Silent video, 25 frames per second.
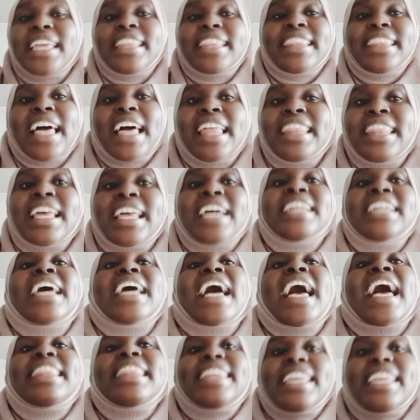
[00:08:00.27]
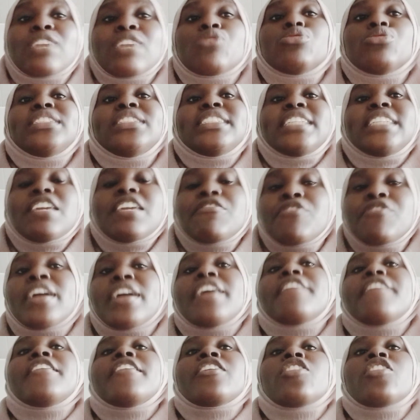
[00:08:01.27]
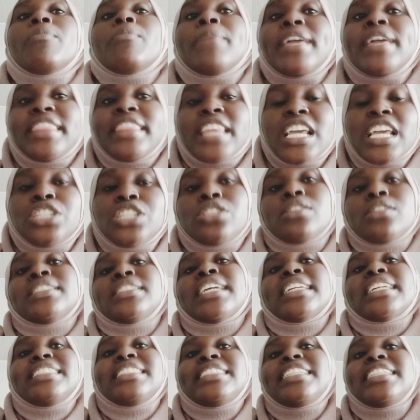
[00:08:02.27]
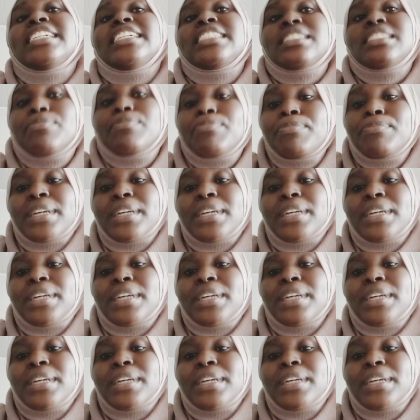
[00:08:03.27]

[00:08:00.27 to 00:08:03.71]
in that land, and they could give you a recommendation that this